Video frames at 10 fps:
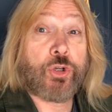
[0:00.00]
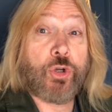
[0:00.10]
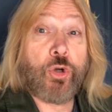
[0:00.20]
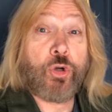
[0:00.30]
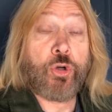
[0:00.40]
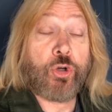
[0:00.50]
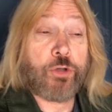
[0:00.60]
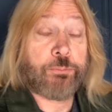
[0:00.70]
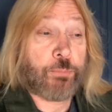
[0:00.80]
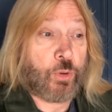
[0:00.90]

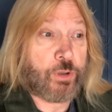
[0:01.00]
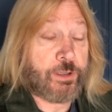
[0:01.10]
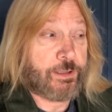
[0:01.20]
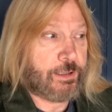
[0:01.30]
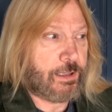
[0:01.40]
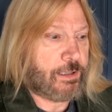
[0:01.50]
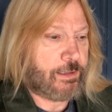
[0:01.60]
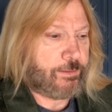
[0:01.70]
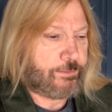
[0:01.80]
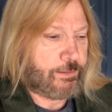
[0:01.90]
Good morning,
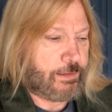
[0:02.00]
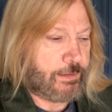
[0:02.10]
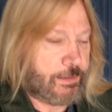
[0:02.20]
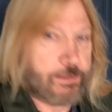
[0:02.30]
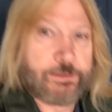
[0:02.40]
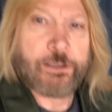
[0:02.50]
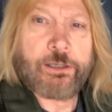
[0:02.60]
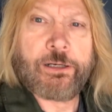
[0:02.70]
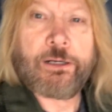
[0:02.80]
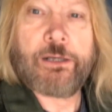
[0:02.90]
guys, and
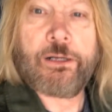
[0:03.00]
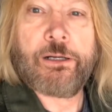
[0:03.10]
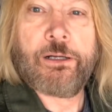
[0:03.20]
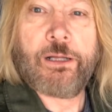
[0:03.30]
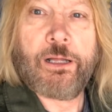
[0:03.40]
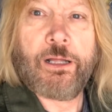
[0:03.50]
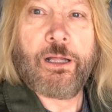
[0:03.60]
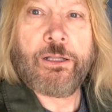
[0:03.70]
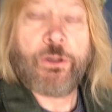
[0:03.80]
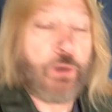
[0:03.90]
uh,
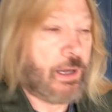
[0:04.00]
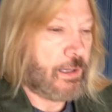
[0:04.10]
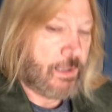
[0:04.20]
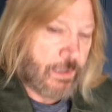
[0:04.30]
aloha.